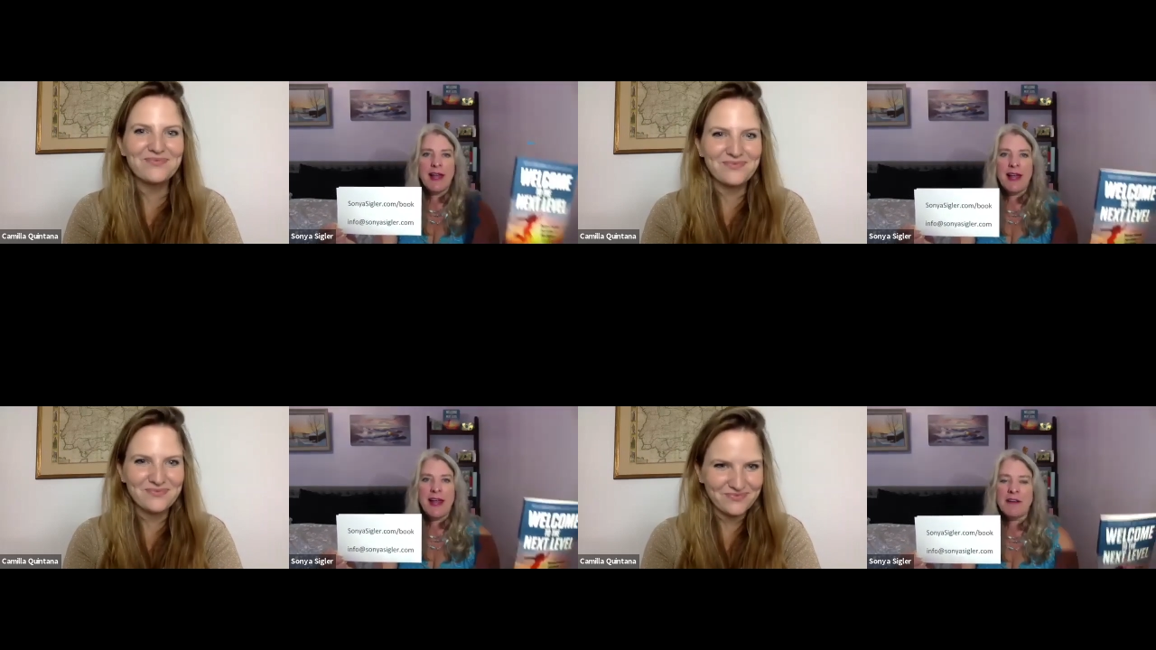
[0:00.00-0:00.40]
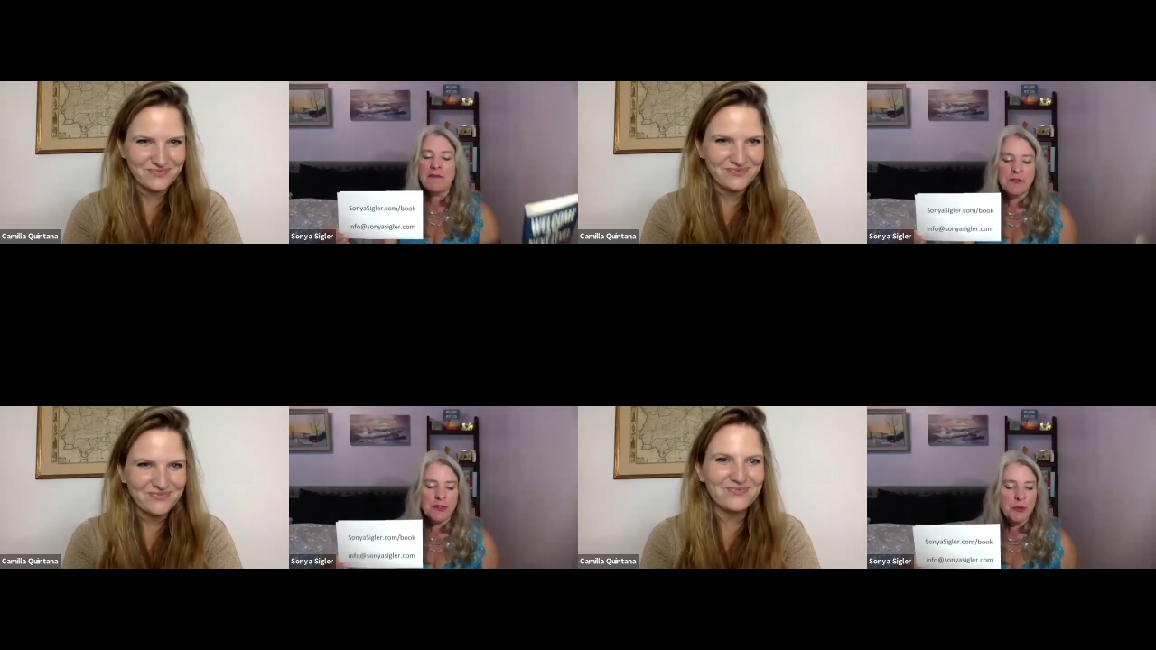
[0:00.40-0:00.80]
Speaker 1: And if
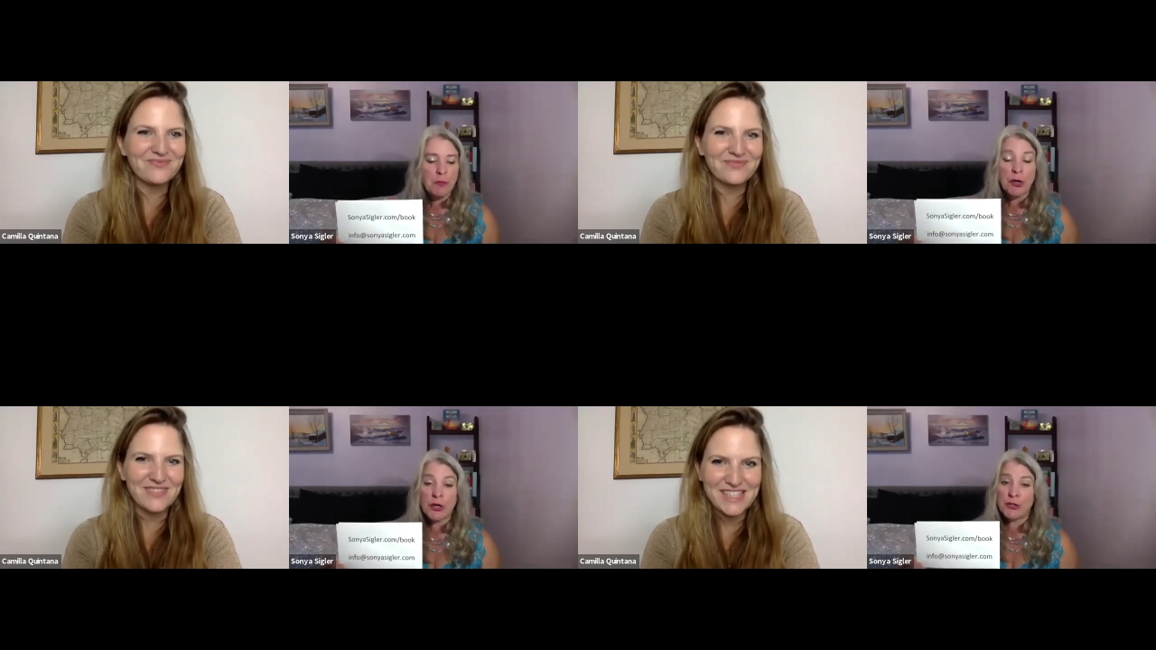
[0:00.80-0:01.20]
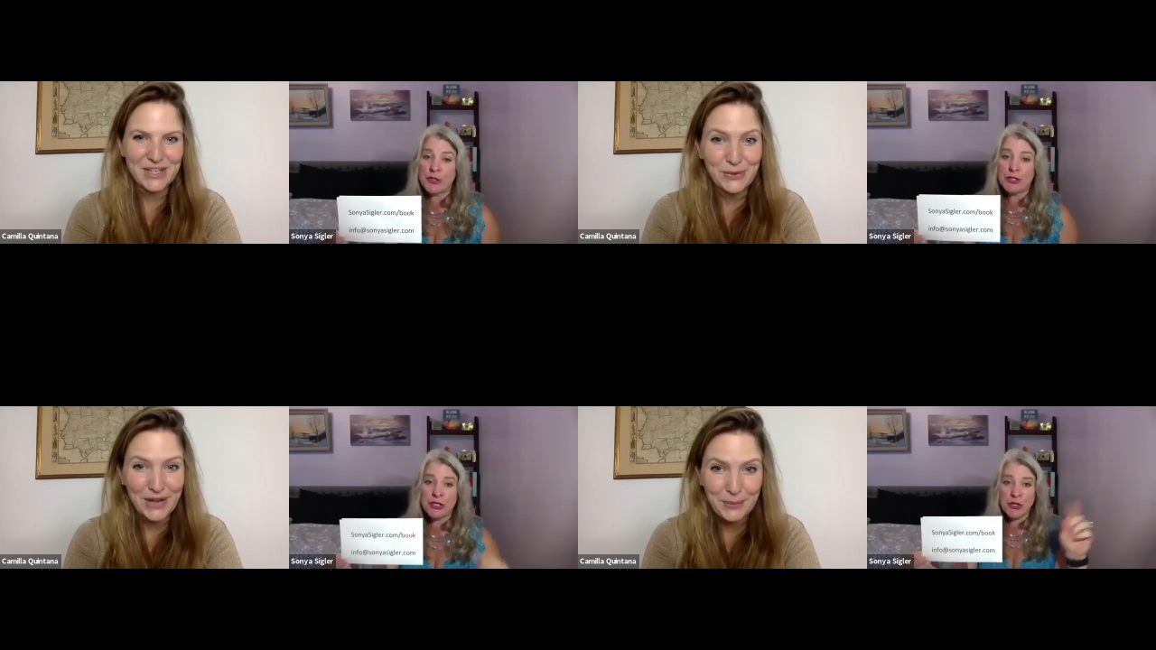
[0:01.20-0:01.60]
you do book
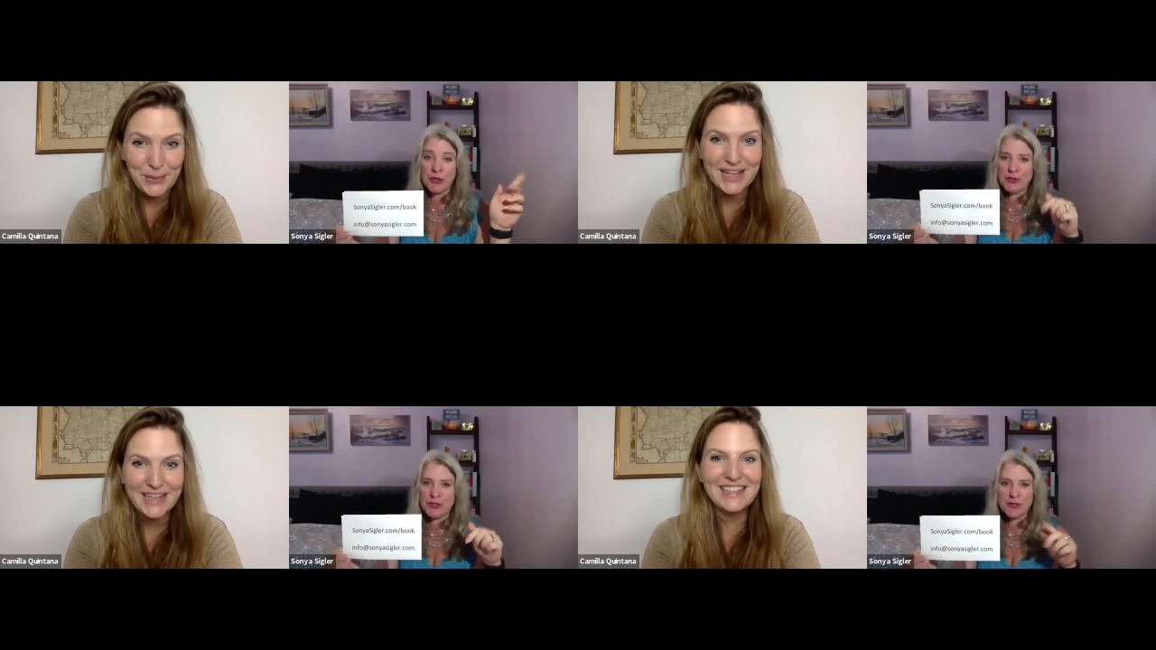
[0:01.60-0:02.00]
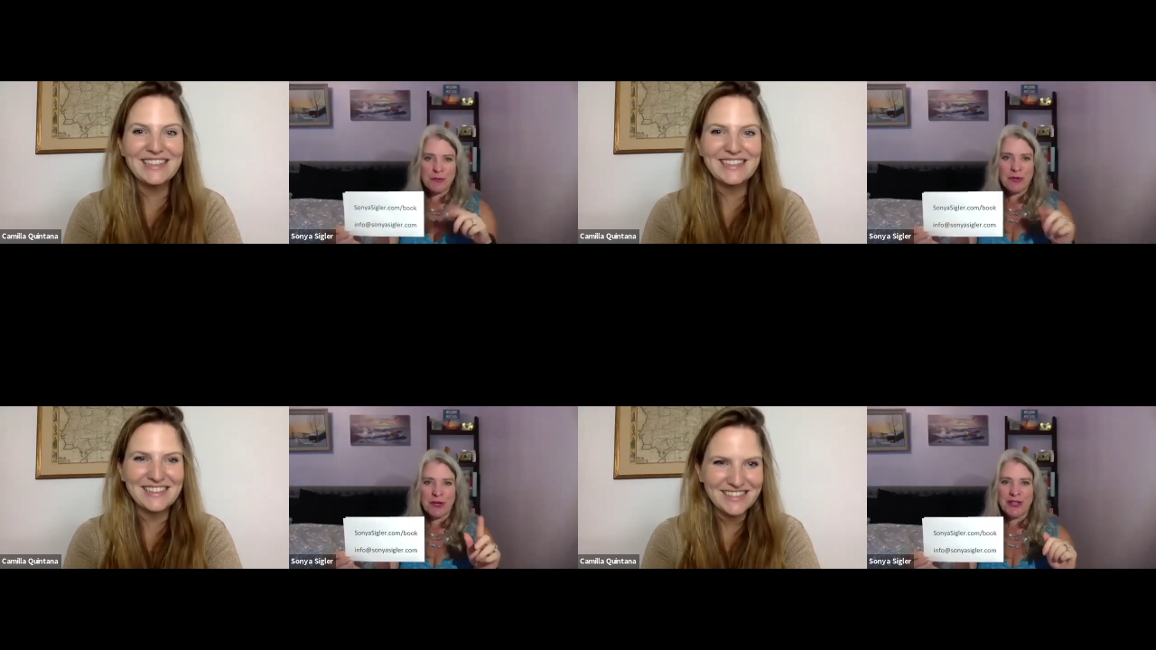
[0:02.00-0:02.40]
Wait, two,
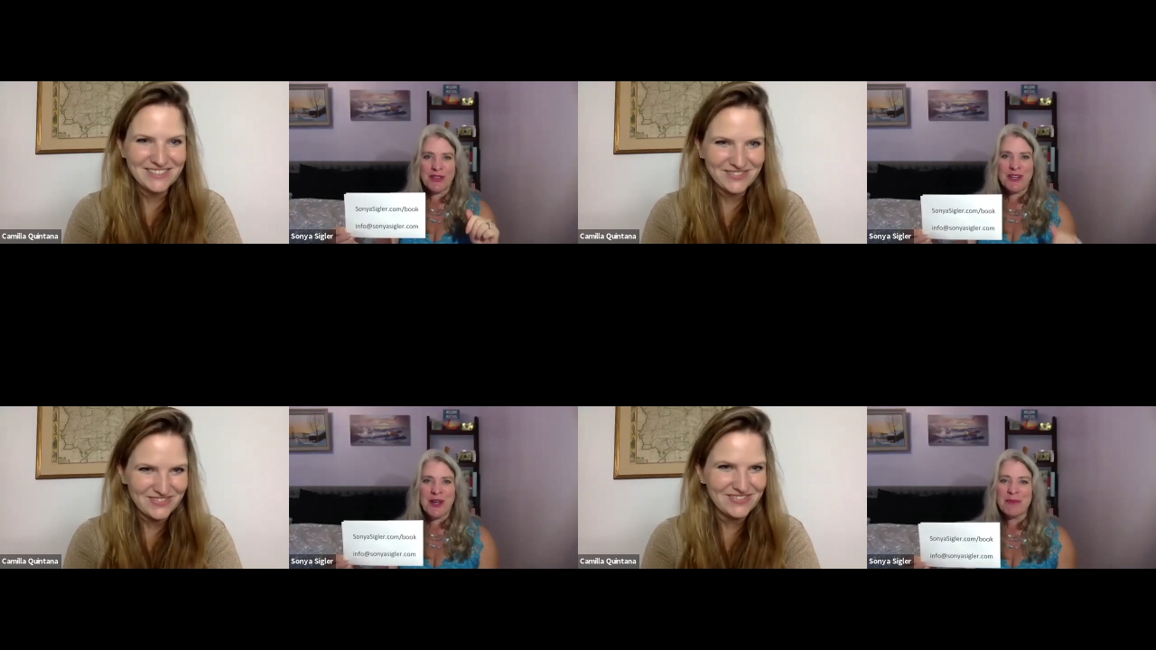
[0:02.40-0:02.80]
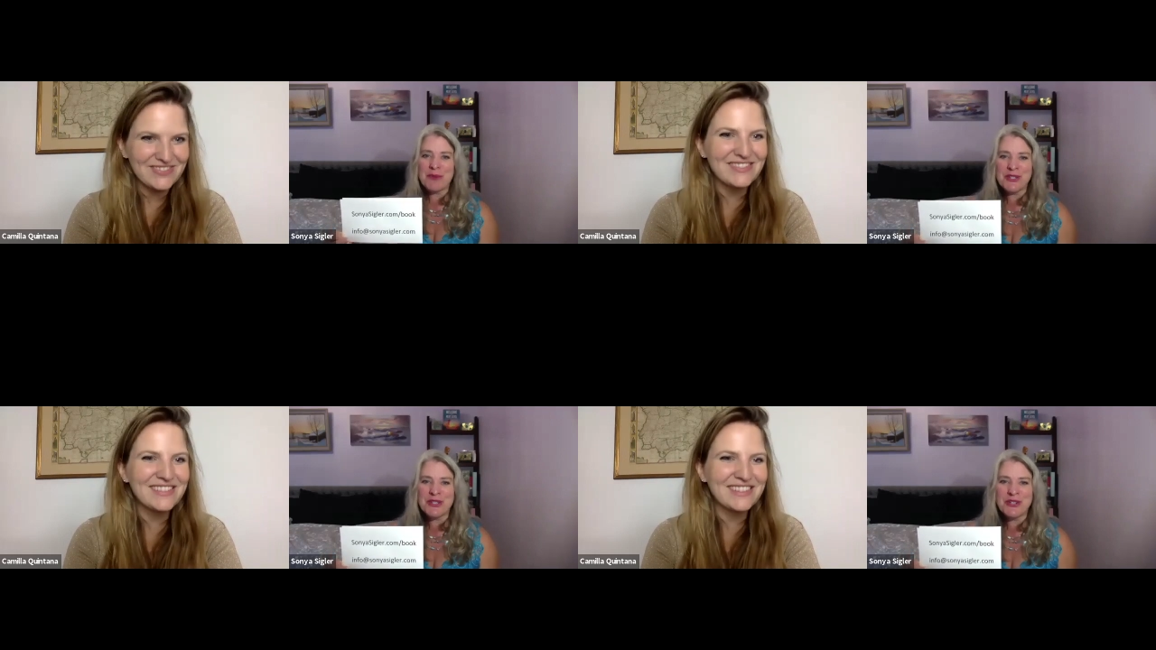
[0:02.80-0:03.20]
the number
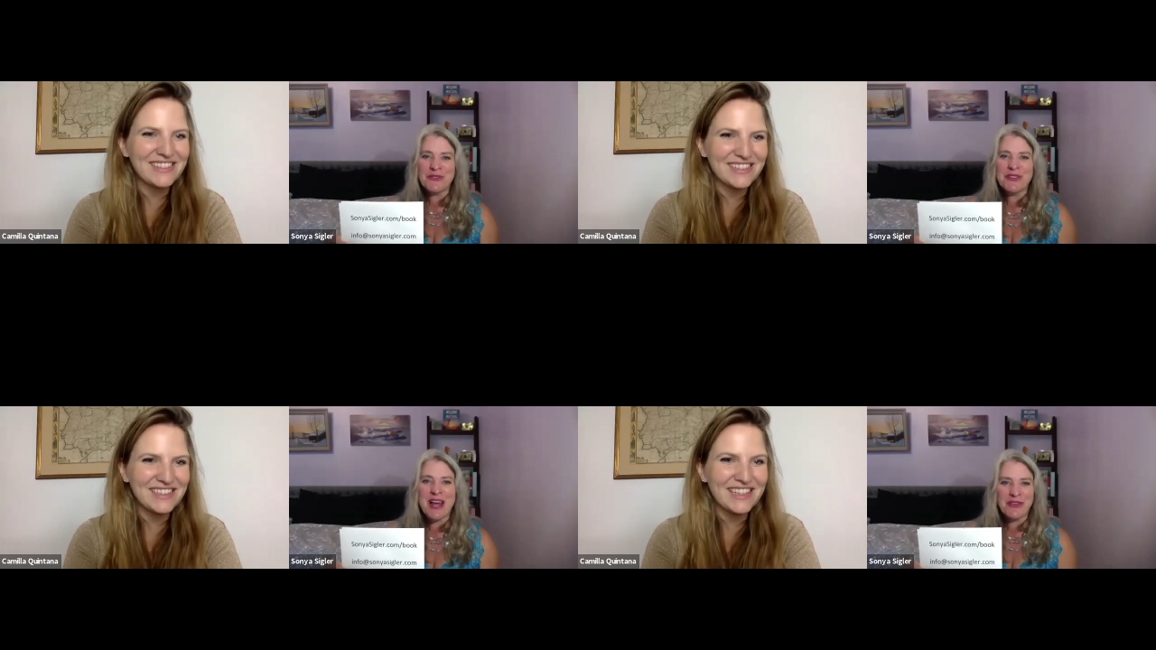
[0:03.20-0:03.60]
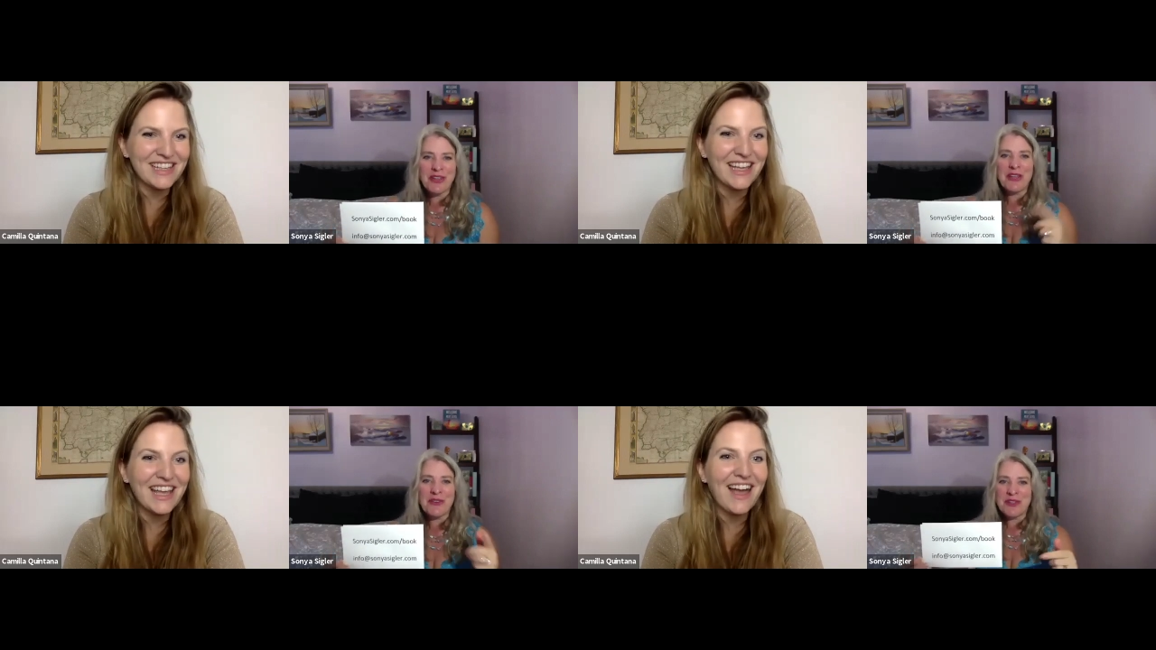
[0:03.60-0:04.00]
two, that'll
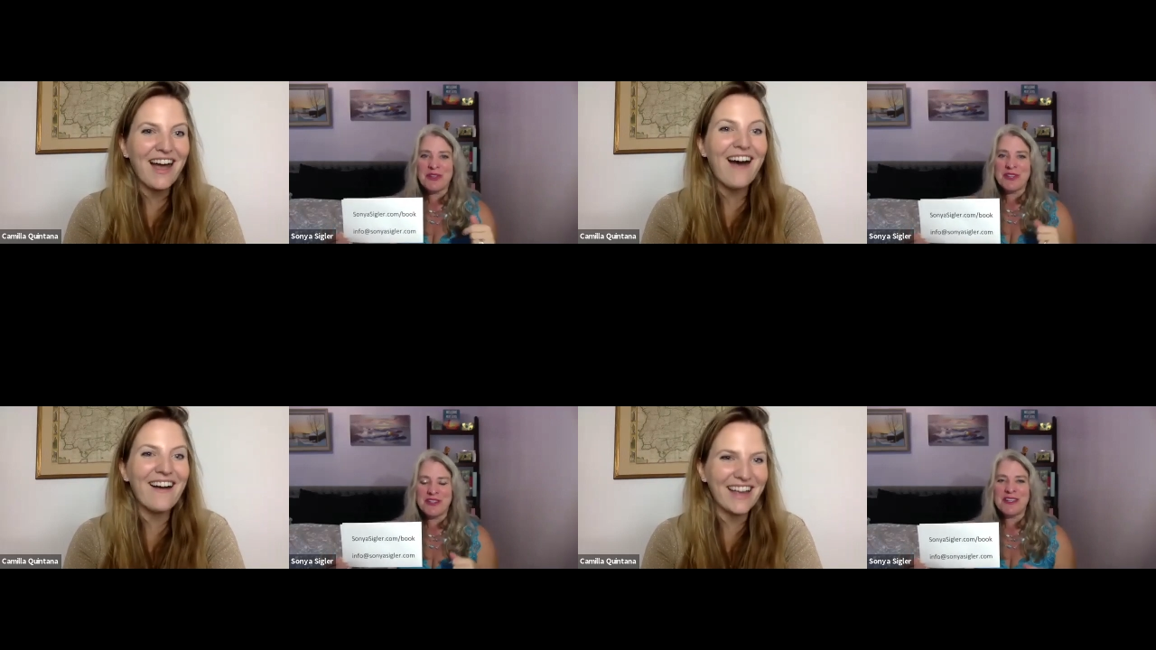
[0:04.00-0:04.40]
get you the,